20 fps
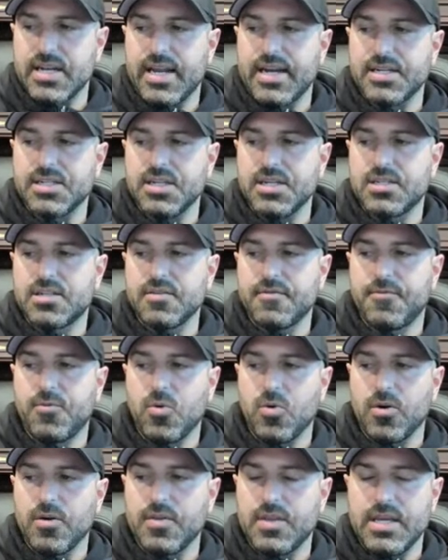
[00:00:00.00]
and exits
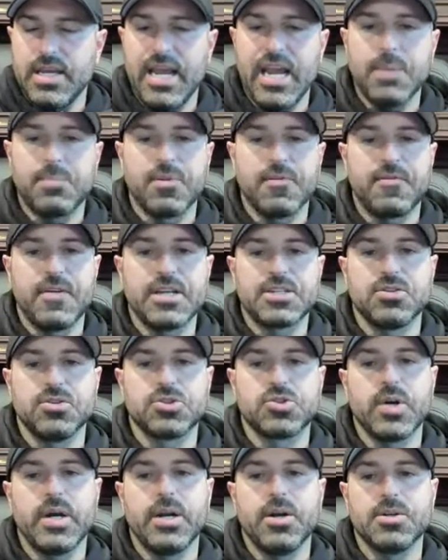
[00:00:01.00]
for the 8 professional
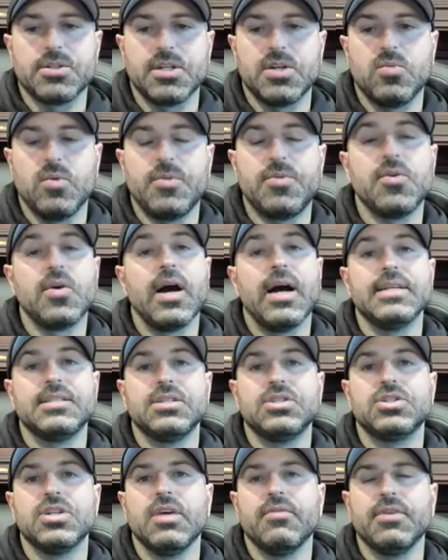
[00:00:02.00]
traders that are with you guys
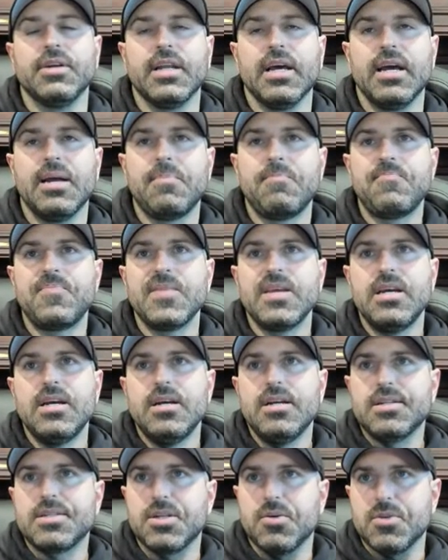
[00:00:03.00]
each and every day.
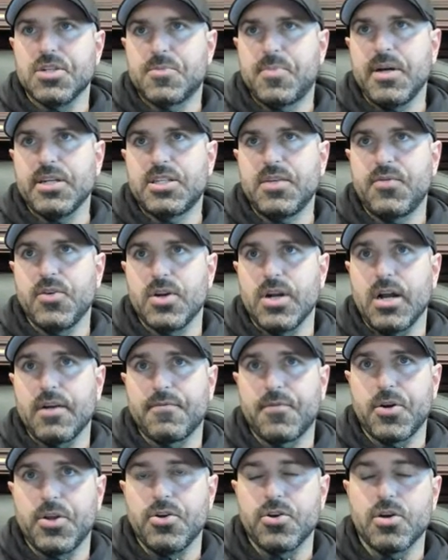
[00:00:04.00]
So especially if you're not in
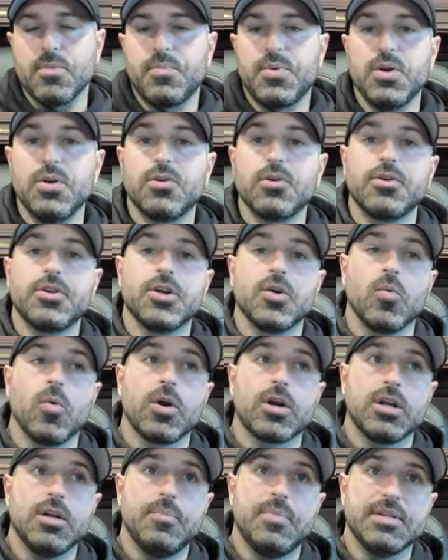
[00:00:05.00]
front of your computer and you're
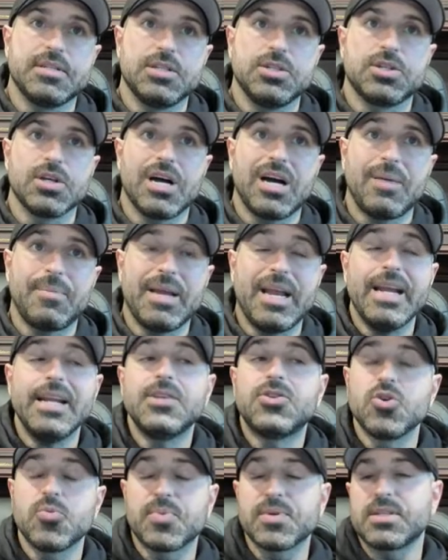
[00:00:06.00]
working a busy job,
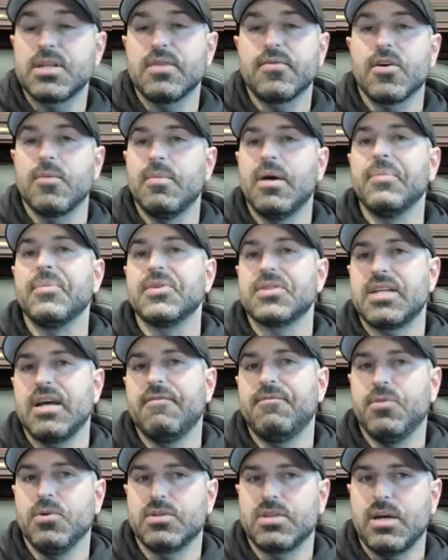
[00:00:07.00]
82% of our members
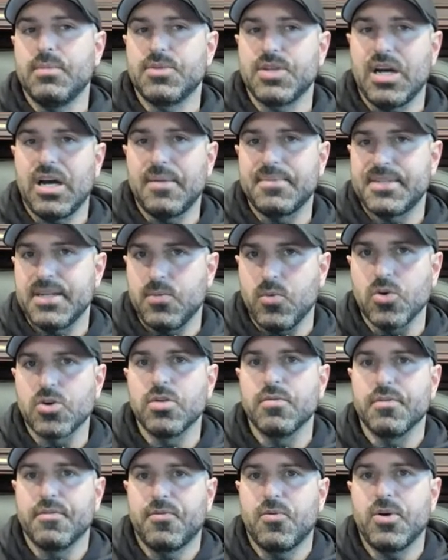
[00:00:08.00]
have full-time jobs. They
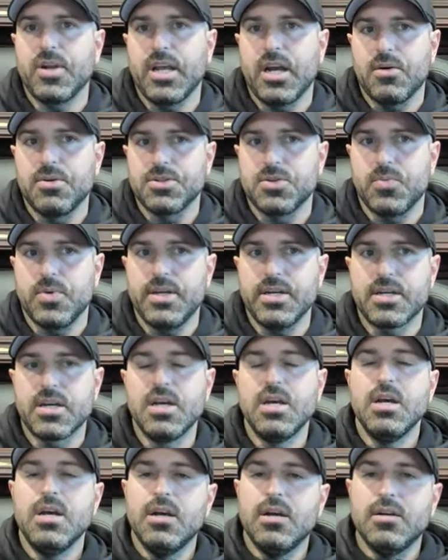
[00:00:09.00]
work over 40 hours a week.
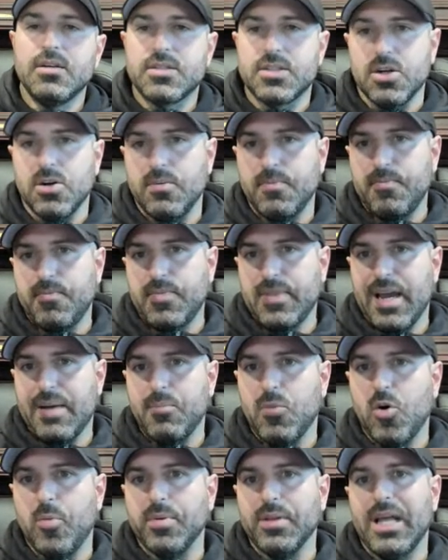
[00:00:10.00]
So
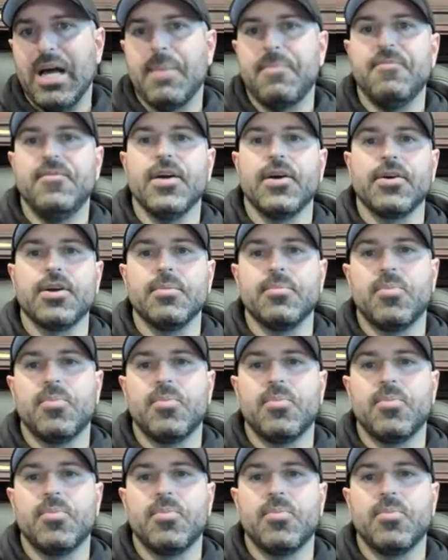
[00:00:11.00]
that mobile app, very